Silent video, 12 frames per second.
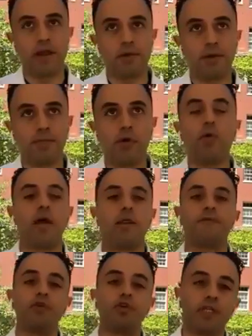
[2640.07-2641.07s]
people, while
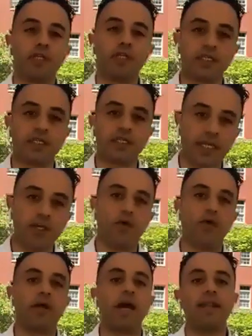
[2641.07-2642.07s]
if you just like,
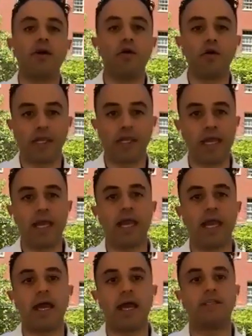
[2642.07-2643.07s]
kind of okay
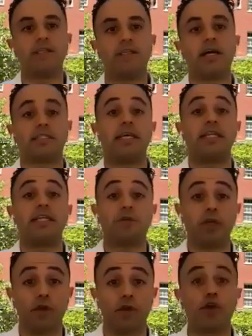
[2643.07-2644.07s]
and did not stand out
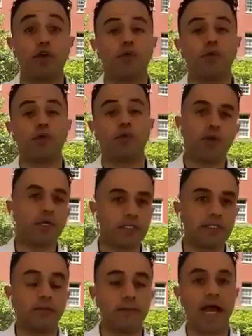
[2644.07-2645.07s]
in a good way, you can
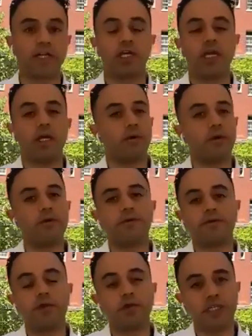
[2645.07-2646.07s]
still match. But
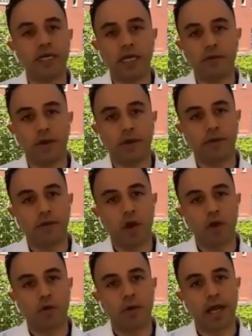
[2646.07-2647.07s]
if you stand out in the
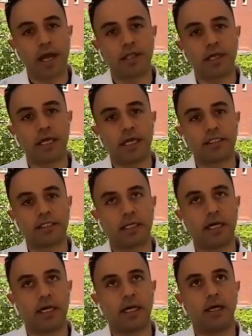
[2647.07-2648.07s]
wrong way, I think that's
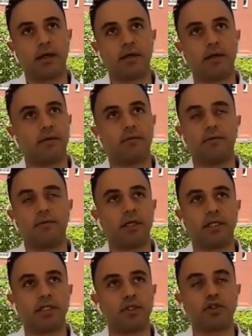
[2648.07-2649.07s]

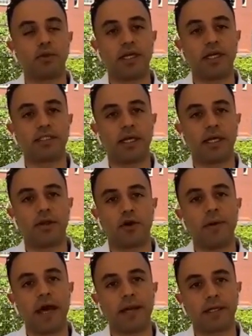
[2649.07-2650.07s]
usually it's an
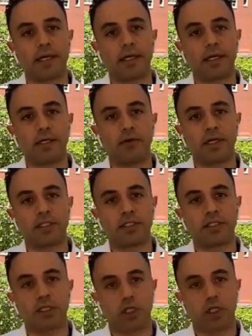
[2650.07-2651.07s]
automatic like,
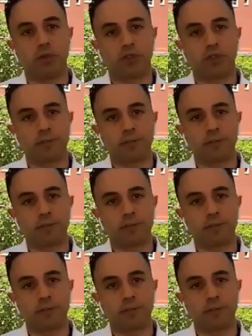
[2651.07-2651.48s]
exclusion.